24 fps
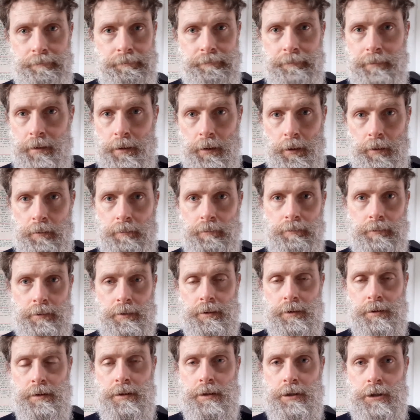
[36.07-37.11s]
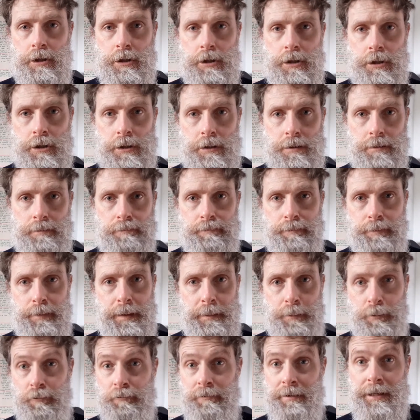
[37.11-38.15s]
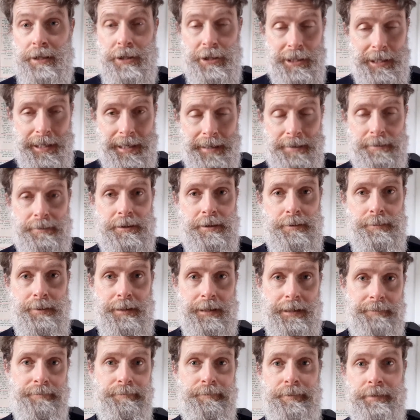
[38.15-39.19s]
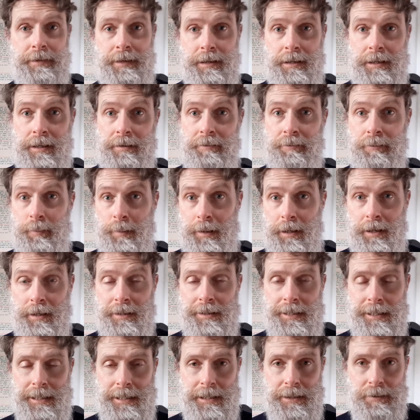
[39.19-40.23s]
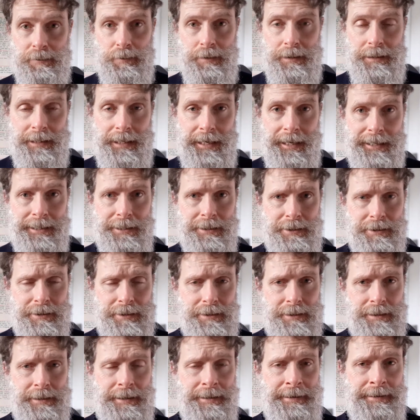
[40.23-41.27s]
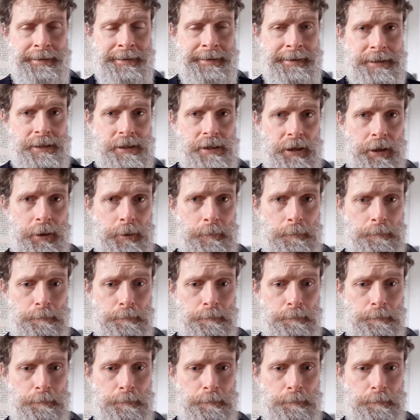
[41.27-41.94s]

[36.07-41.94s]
you know, just people reaching out to me, giving me ideas for guests. So